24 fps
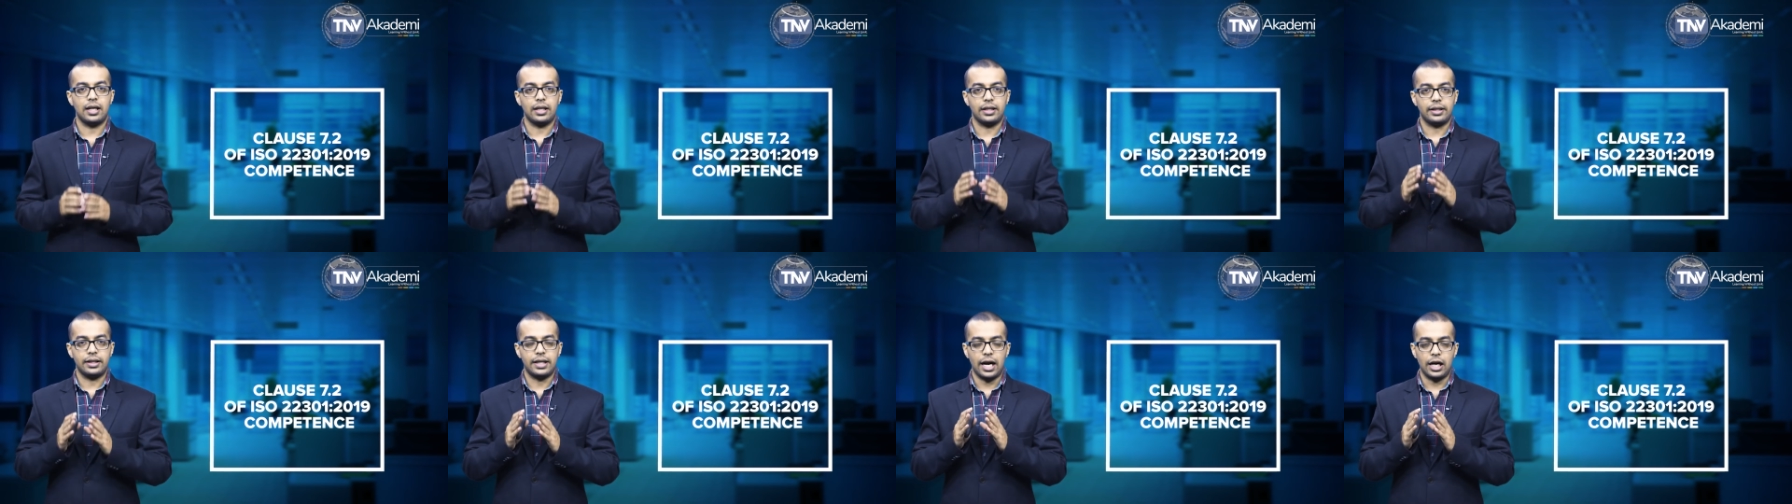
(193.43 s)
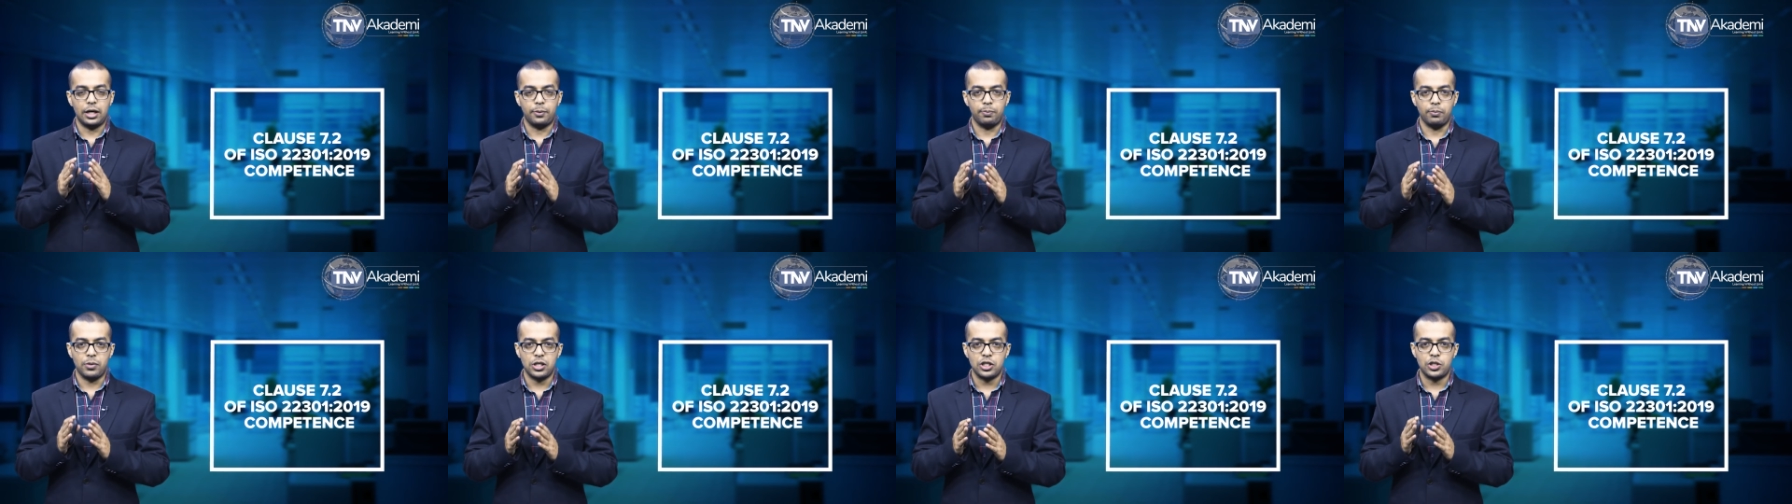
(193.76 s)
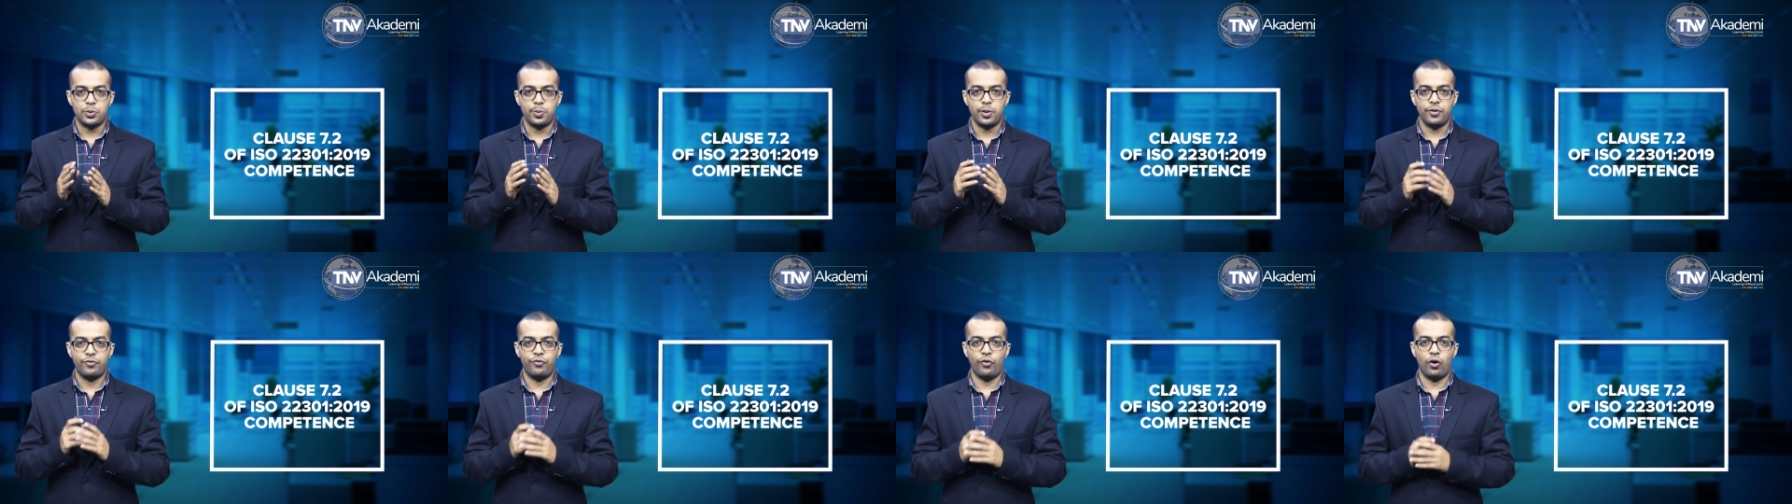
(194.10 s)
that
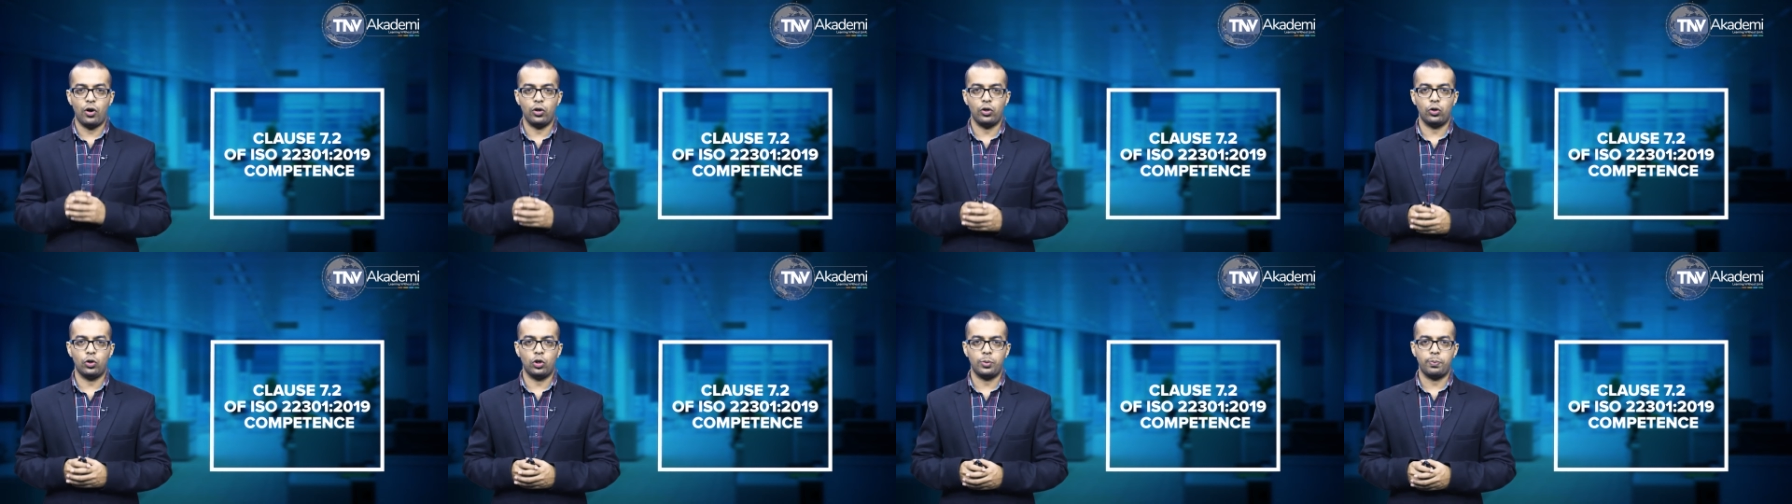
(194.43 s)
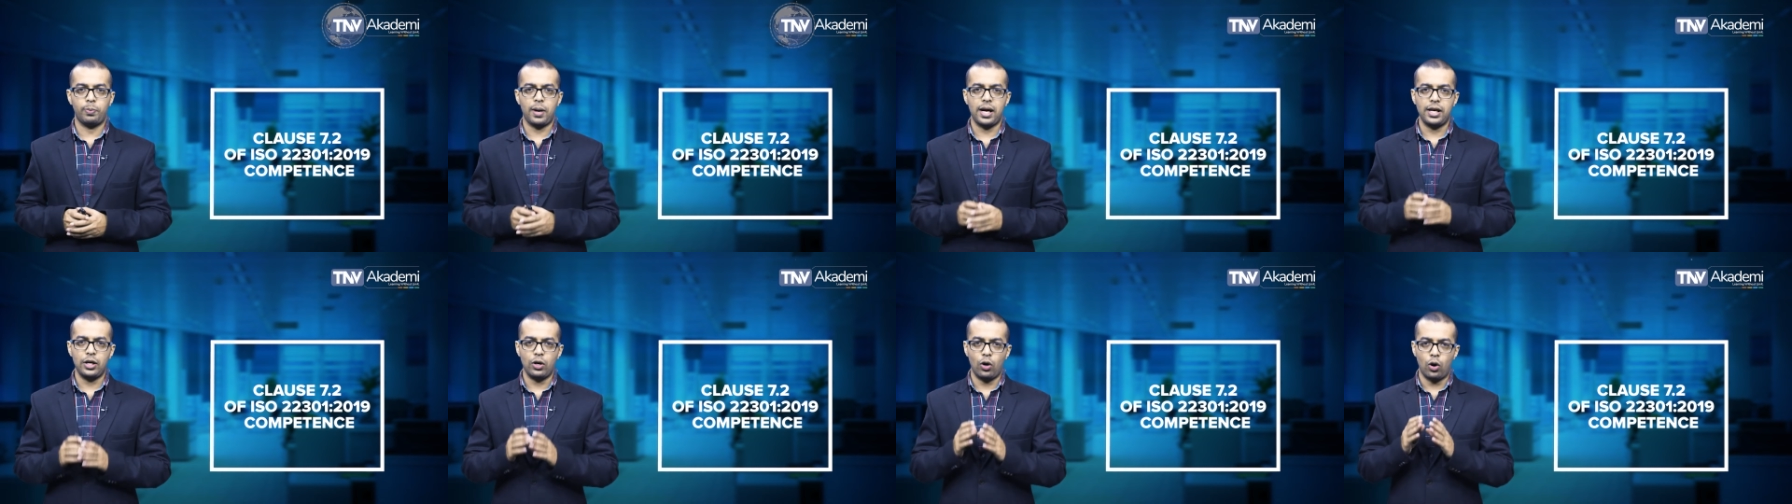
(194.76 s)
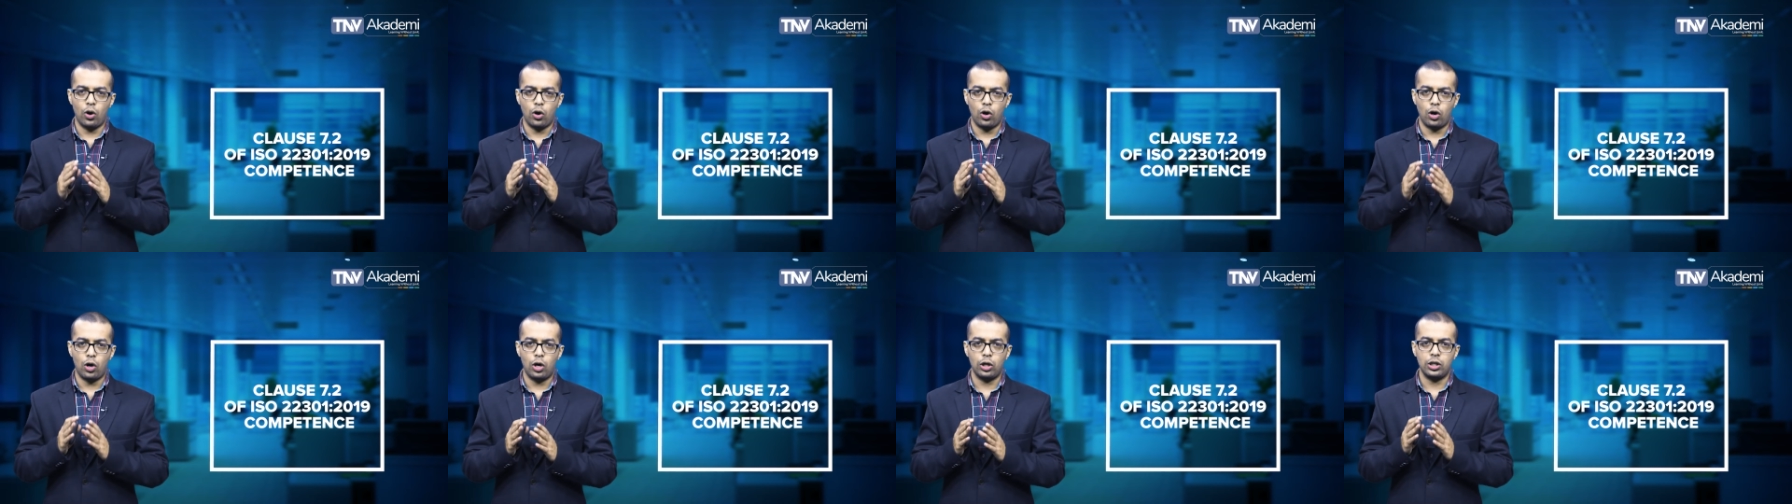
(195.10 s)
must be followed by
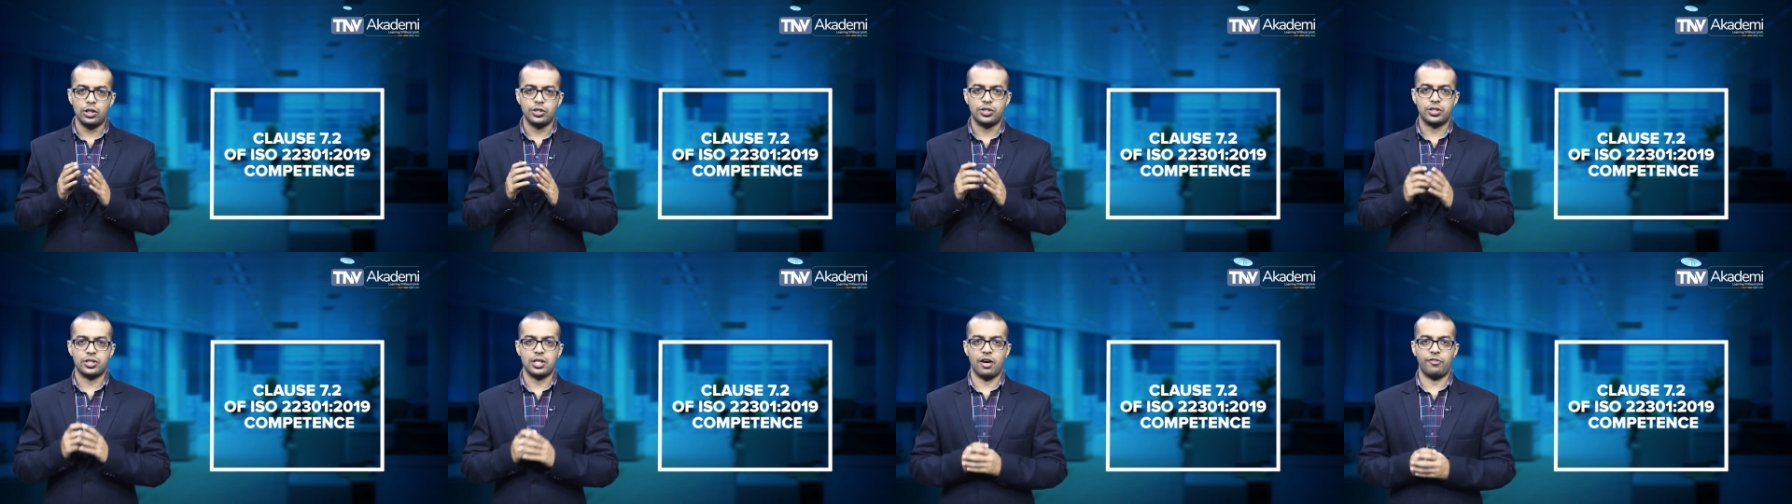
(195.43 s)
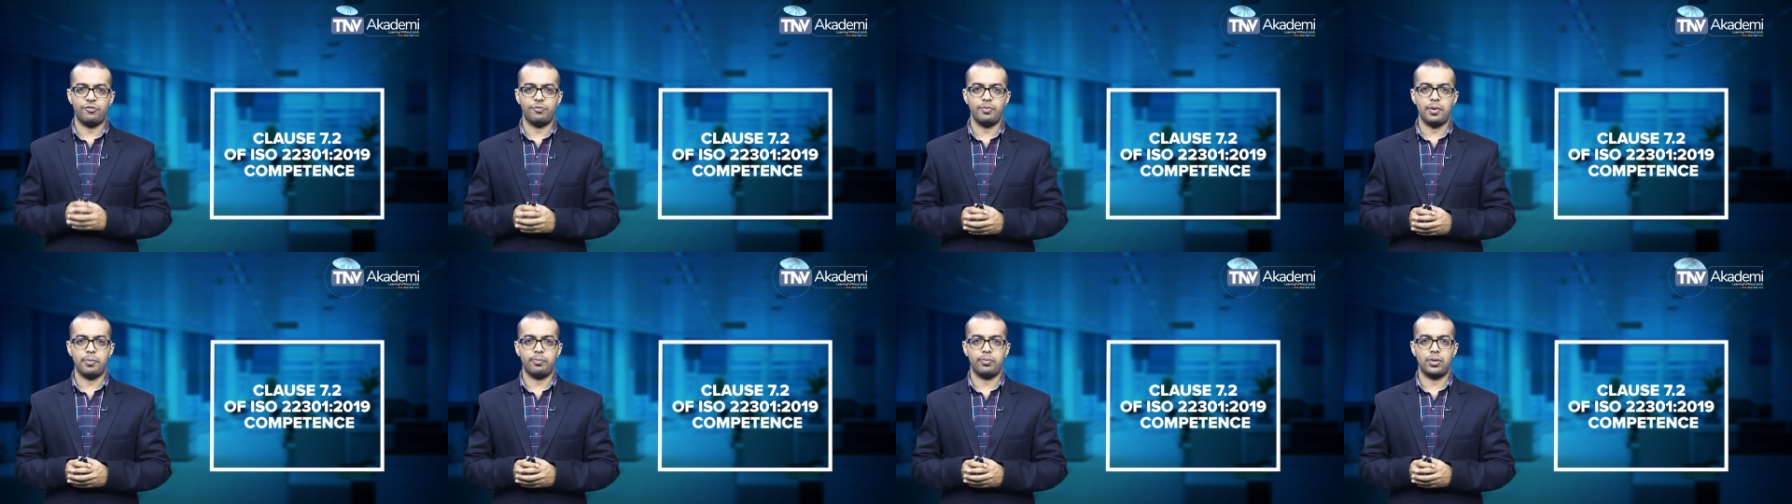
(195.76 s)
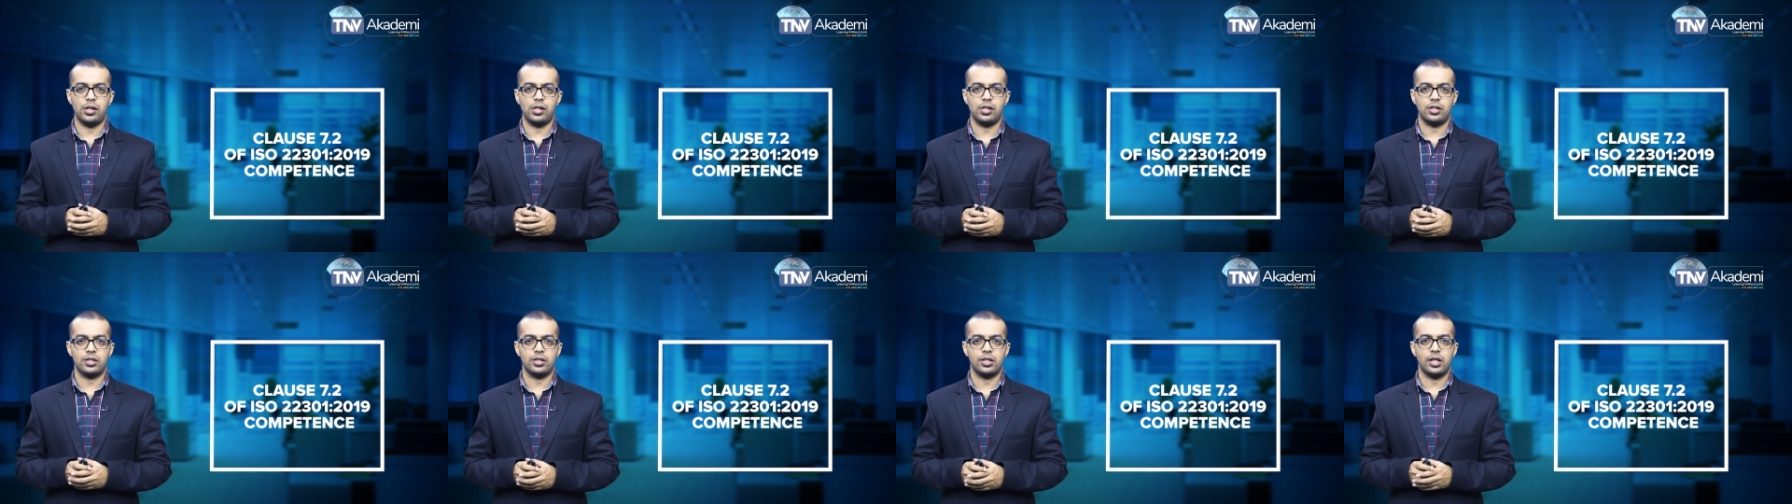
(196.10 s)
all staff
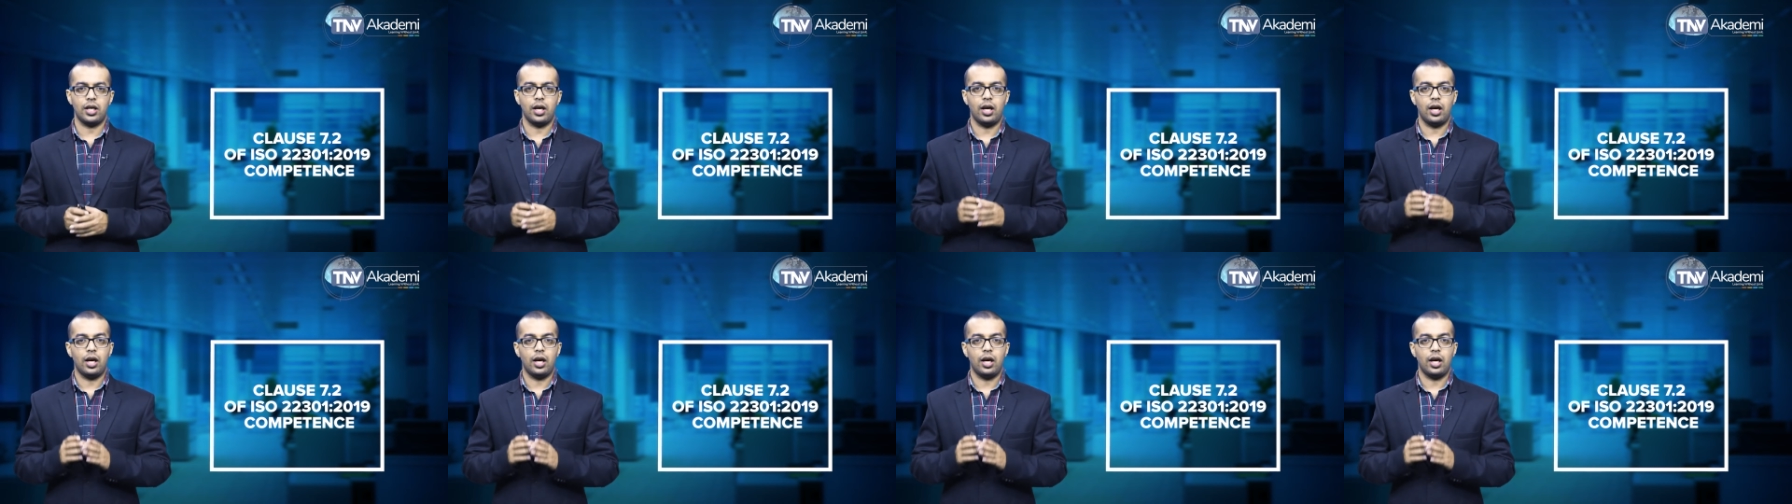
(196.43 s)
members